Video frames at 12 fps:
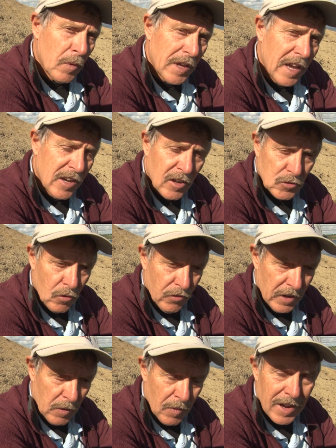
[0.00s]
want to get cut off
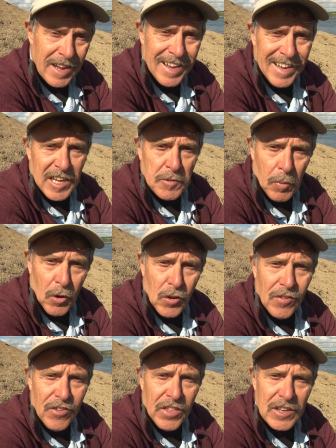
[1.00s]
anywhere, is by
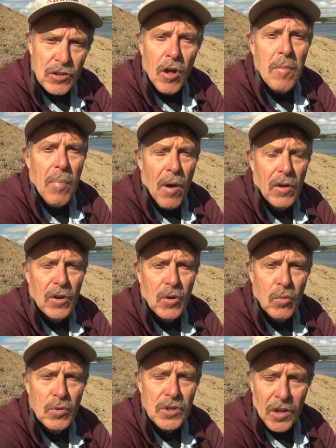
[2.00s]
looking for things like
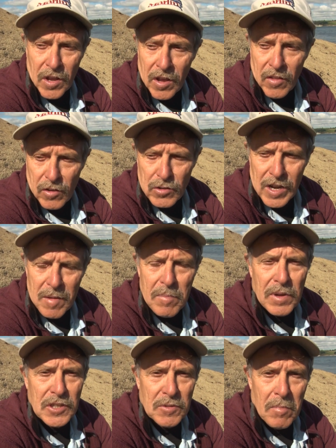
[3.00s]
barnacles, those
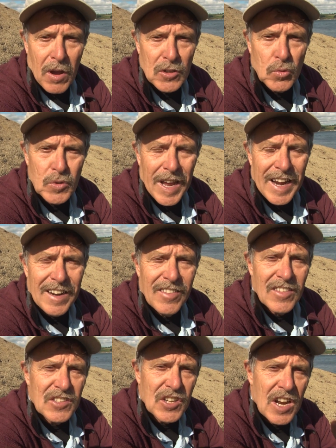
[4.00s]
limpets, mussels,
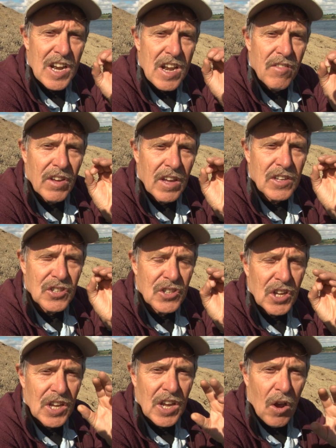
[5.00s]
anything that's a living
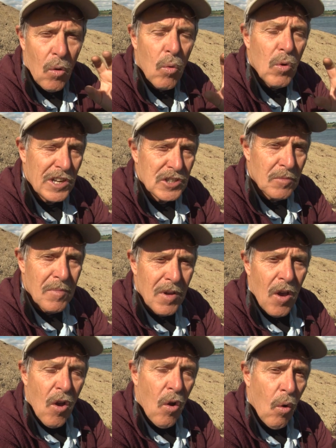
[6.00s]
sea organism
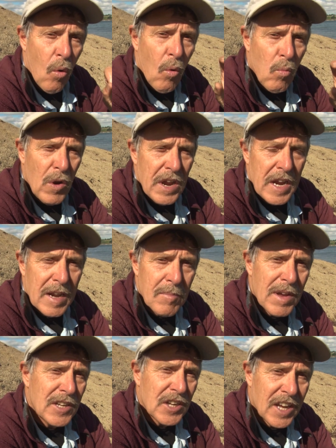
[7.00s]
or weed
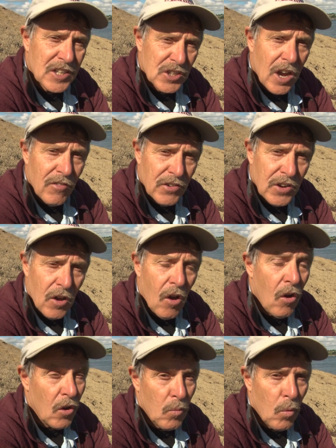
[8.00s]
means it gets covered at
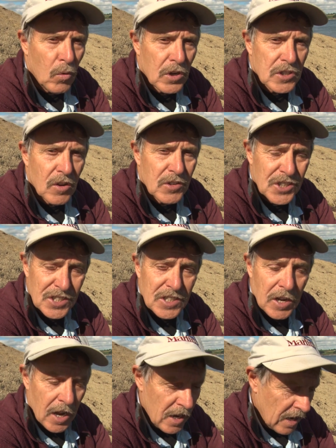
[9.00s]
high water. So just a